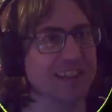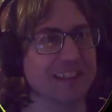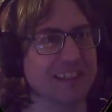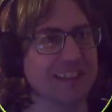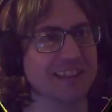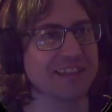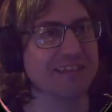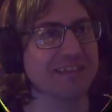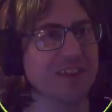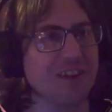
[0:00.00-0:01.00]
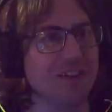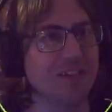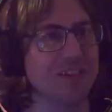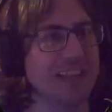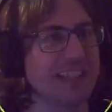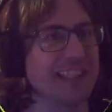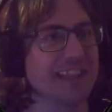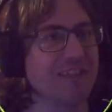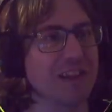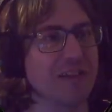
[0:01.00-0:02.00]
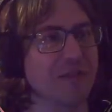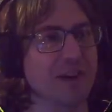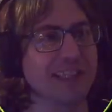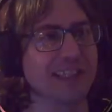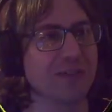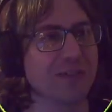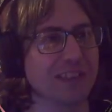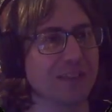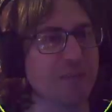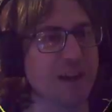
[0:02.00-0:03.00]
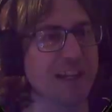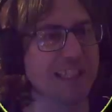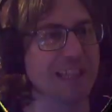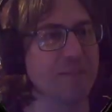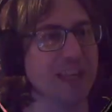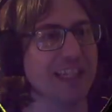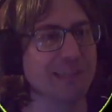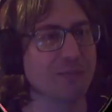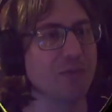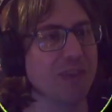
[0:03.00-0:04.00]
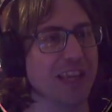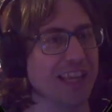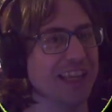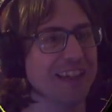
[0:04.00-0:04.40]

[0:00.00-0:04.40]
It's not necessarily the first thoughts of mine as it being spooky.